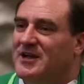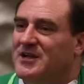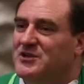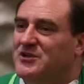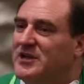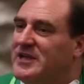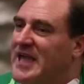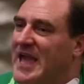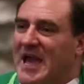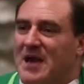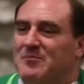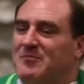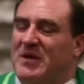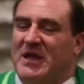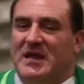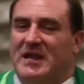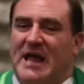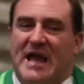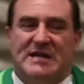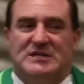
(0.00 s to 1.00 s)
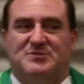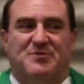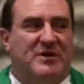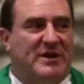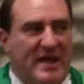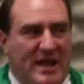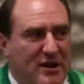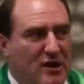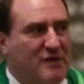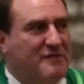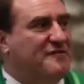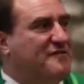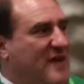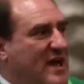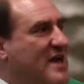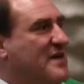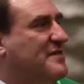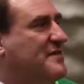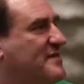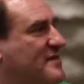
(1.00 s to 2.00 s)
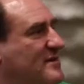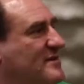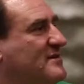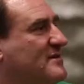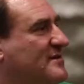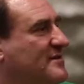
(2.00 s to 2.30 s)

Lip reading: You can't be an expert in our faith.